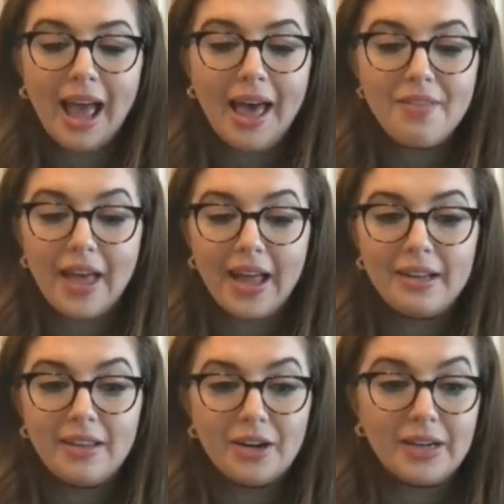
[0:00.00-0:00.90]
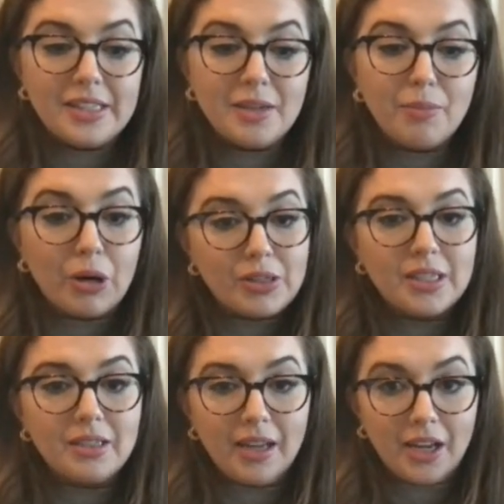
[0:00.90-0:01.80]
And then there is a
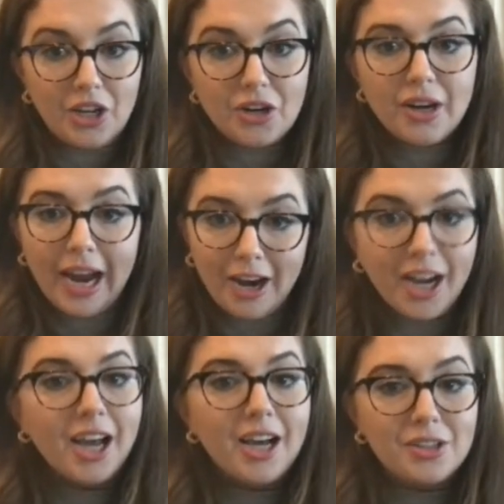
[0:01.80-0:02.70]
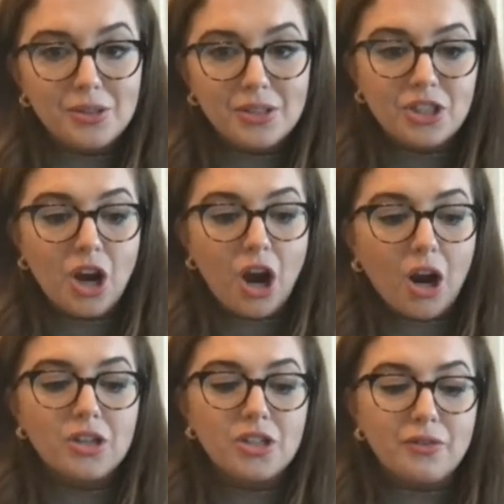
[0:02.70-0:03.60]
person in your area who's in
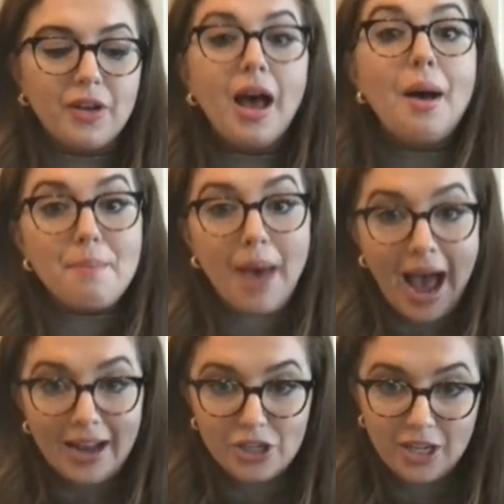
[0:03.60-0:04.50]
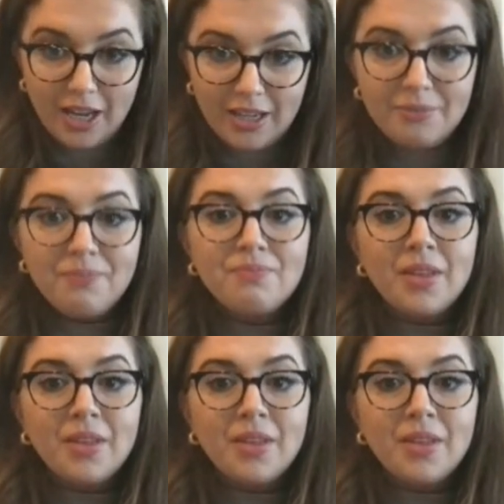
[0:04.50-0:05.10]
charge of matching